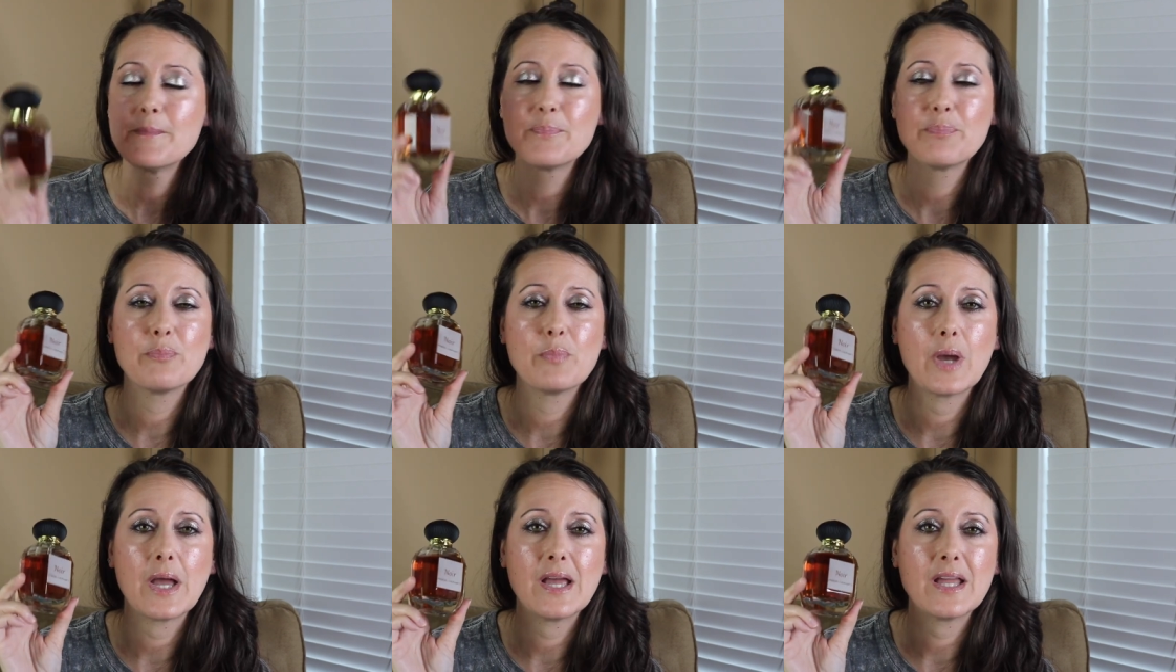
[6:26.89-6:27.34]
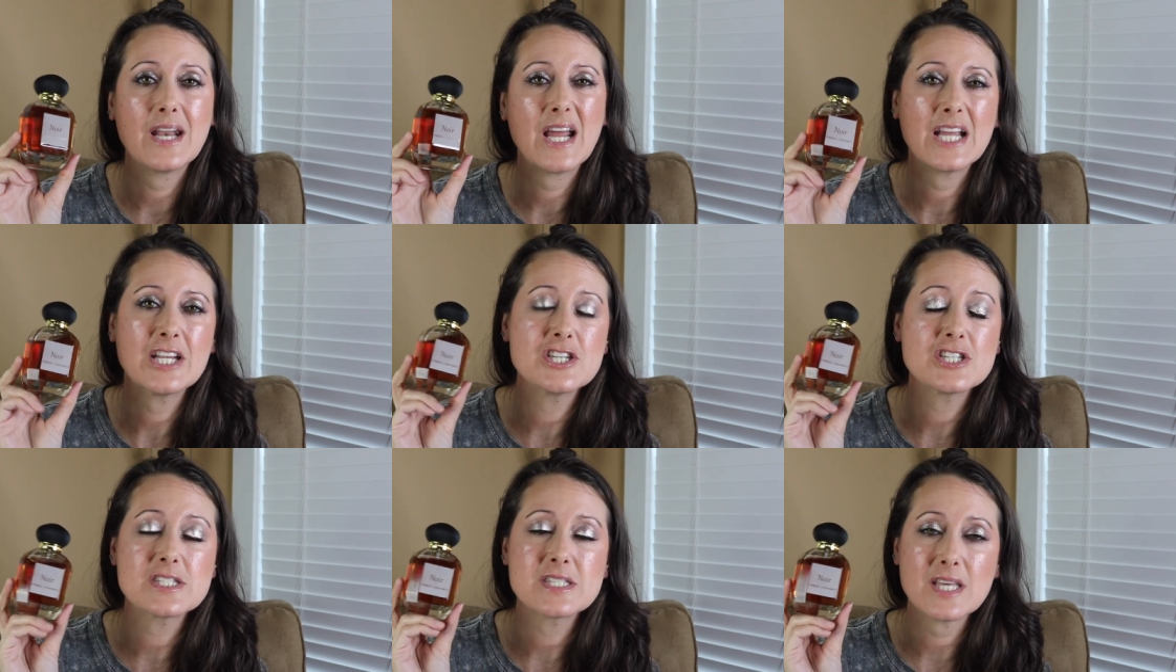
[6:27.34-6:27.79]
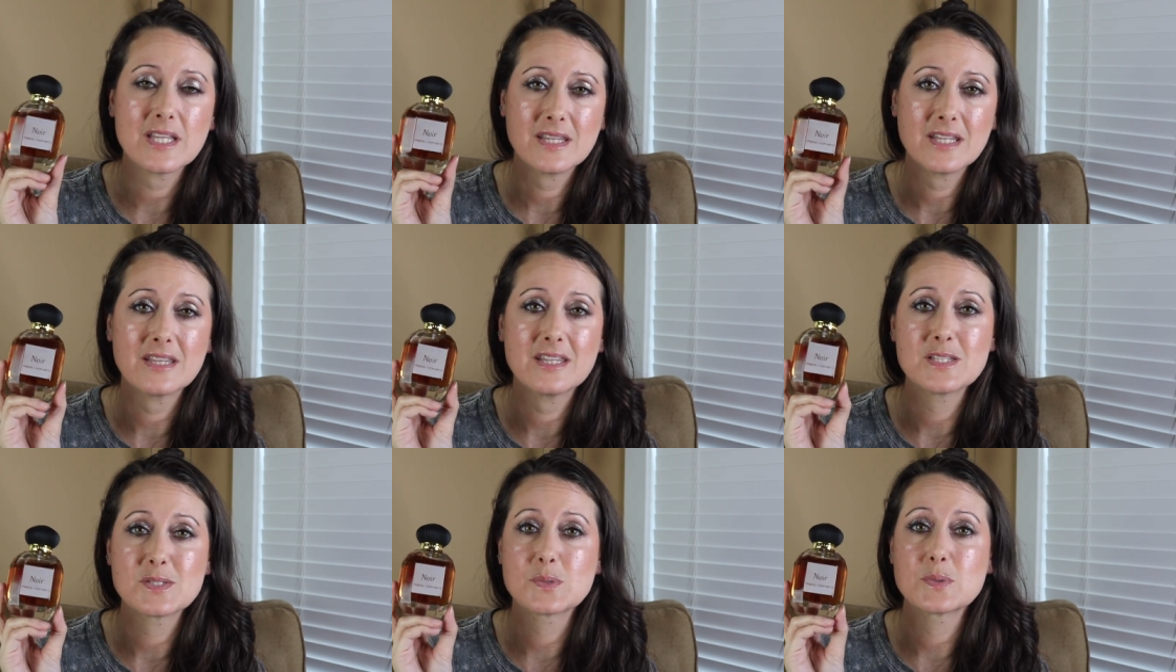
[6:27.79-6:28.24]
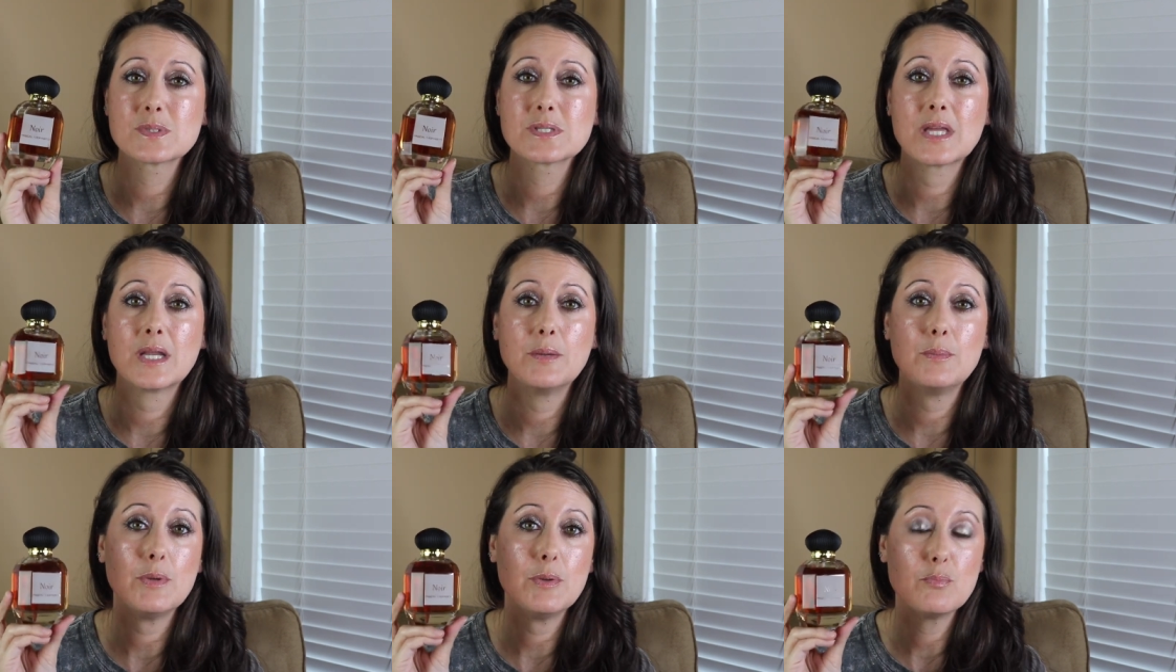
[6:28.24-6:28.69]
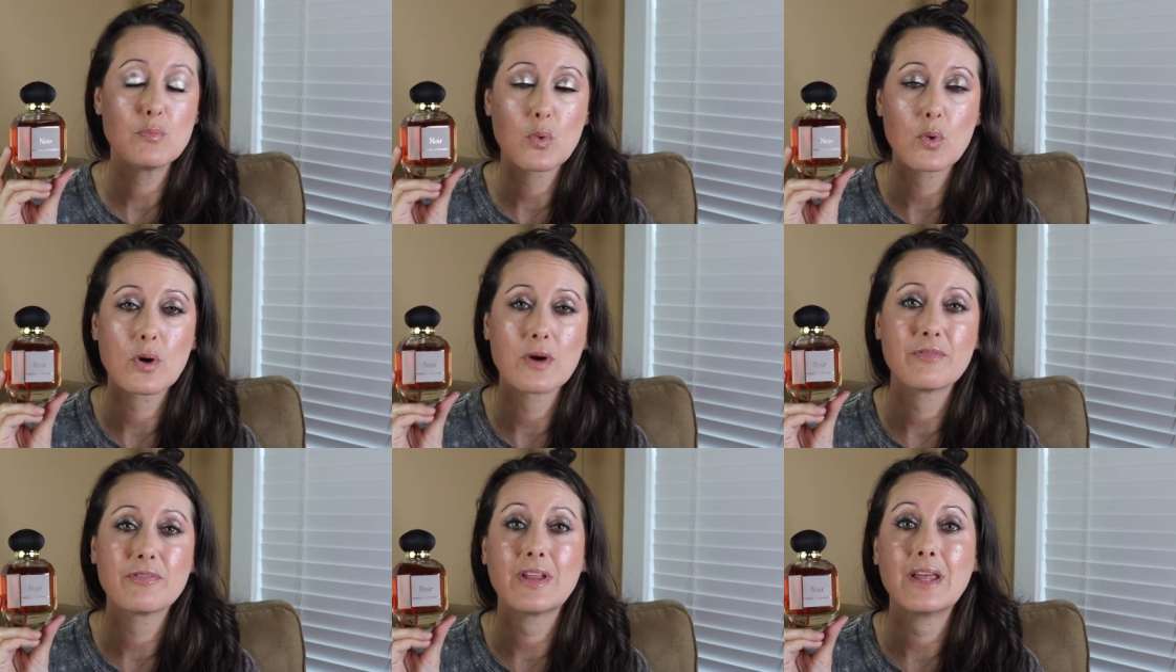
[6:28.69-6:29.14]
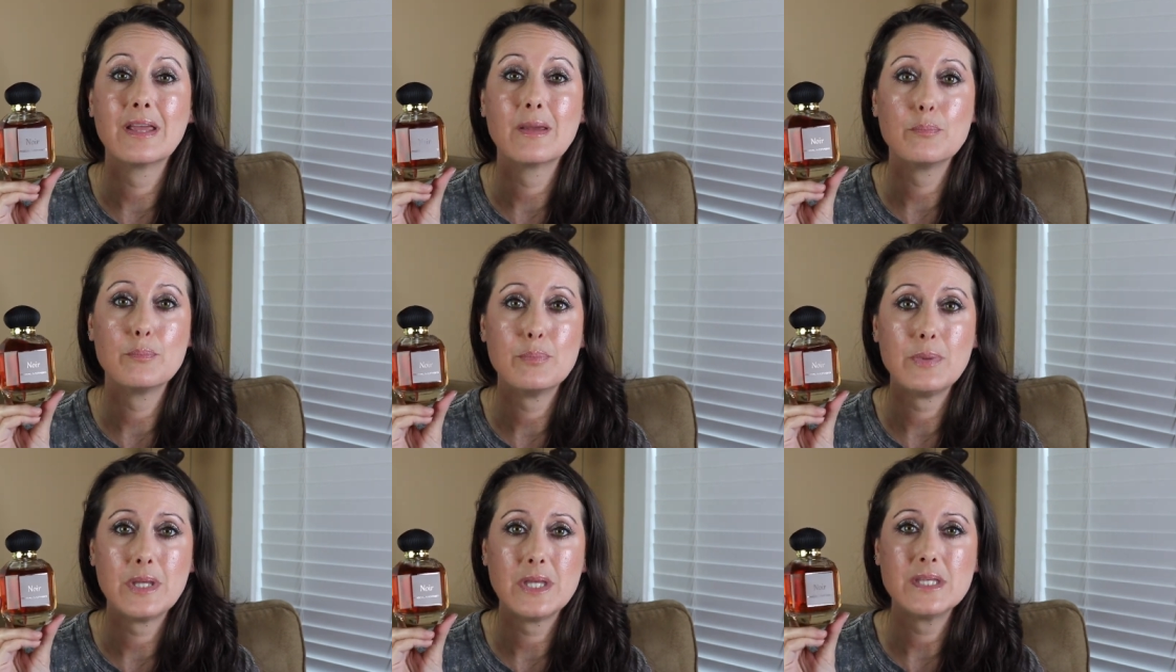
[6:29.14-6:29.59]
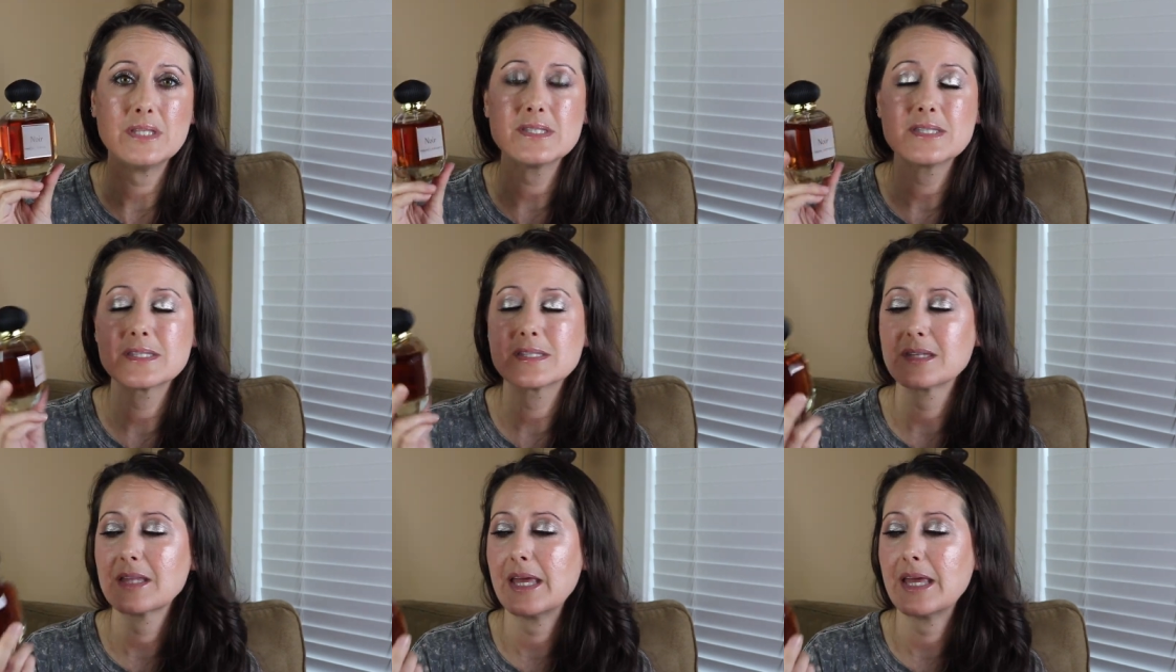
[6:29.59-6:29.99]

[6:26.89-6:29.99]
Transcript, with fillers: but I just thought that this was gonna be more of like a beast,